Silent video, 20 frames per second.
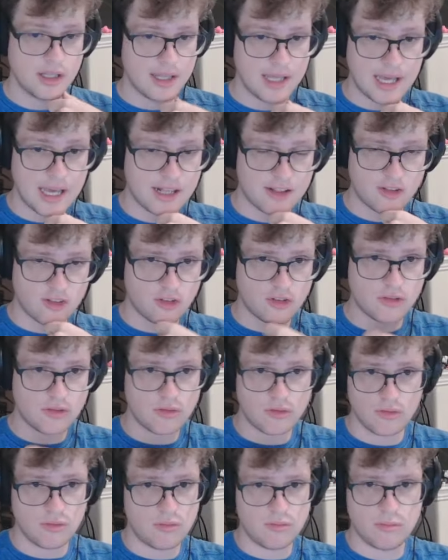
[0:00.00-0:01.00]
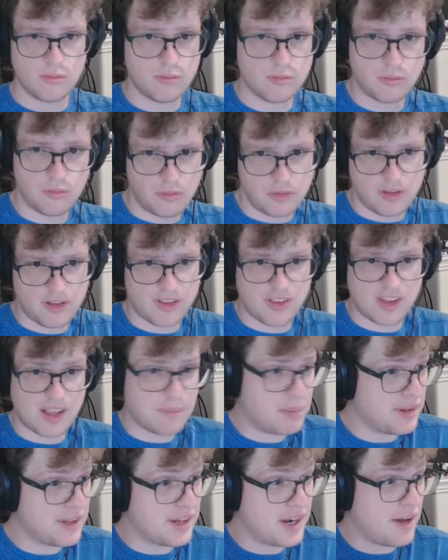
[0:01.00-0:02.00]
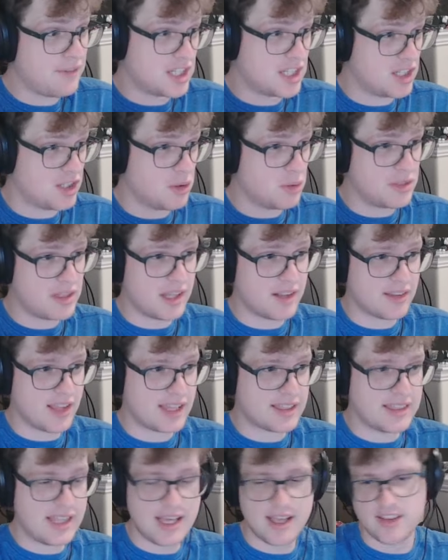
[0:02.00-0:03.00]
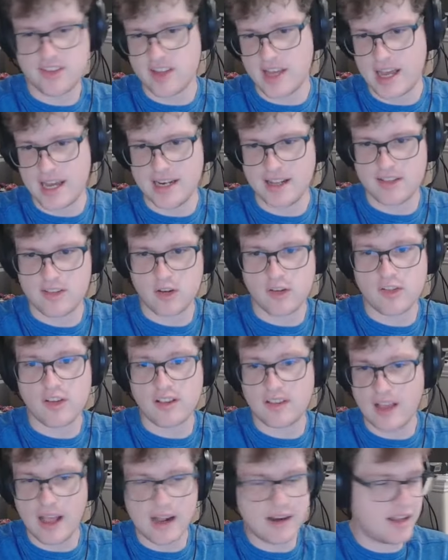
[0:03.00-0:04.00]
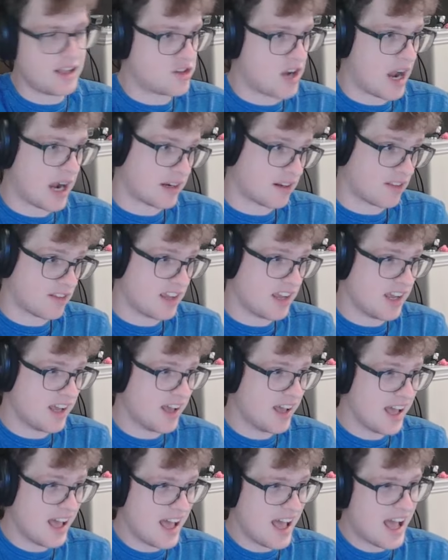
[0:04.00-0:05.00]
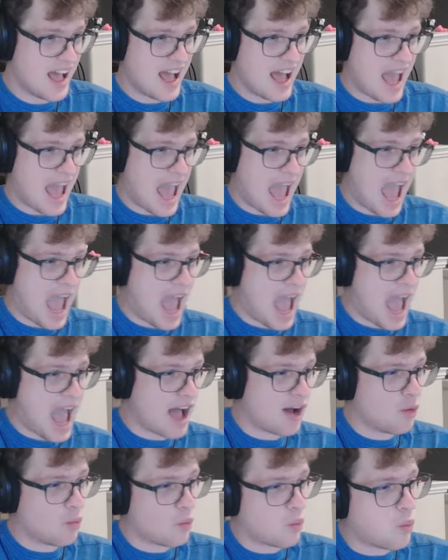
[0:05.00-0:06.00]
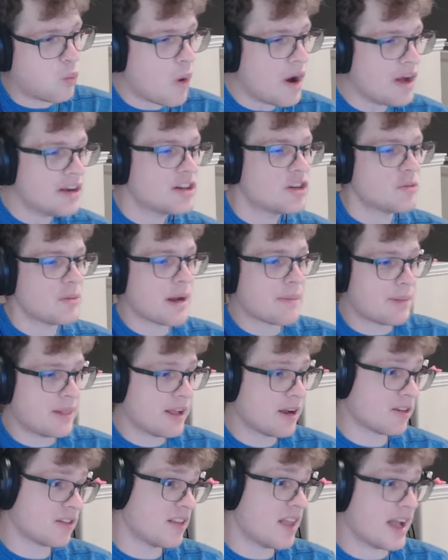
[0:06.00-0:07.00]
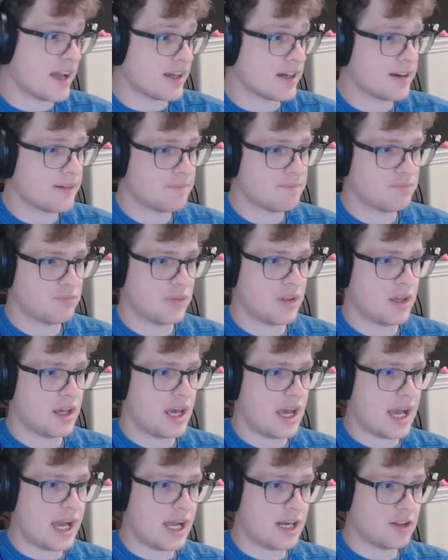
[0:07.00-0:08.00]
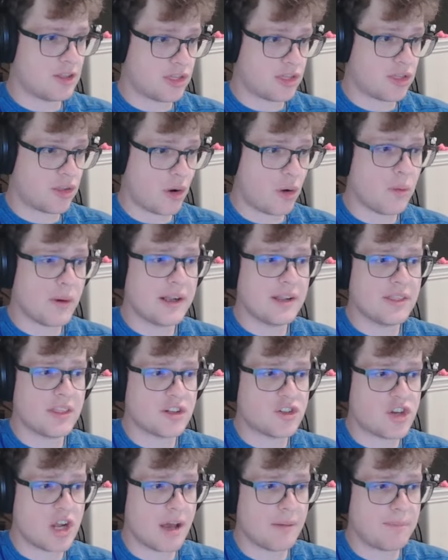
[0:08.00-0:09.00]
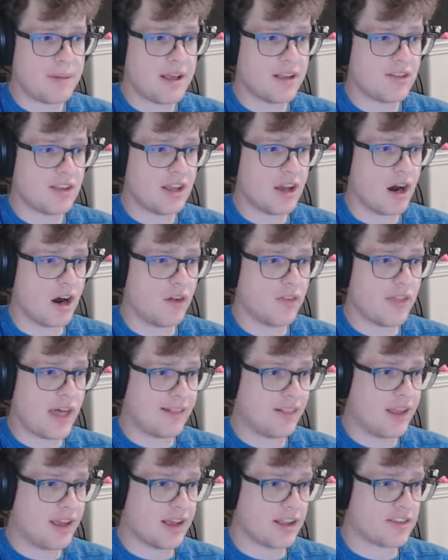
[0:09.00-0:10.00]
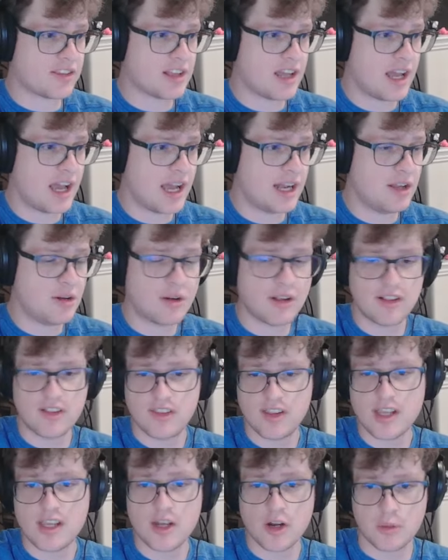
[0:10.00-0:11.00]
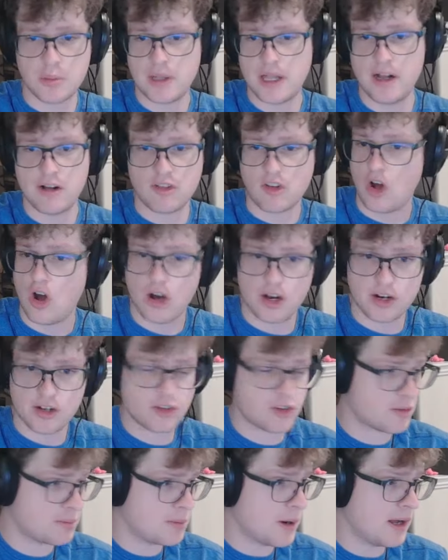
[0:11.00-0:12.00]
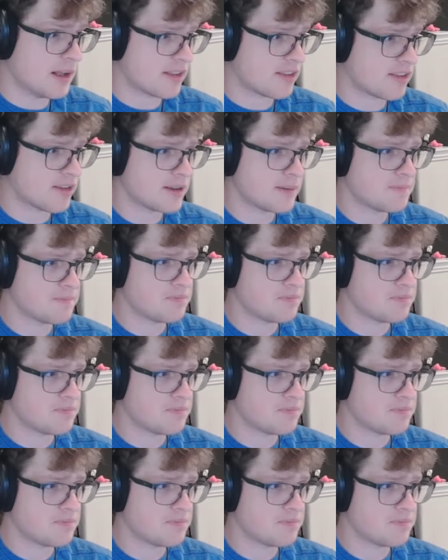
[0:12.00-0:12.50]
it's simple enough to do things like this, and it's just a sanity check to see what do my players like, and throw in the GMPC on that list, and you can see your players' honest response.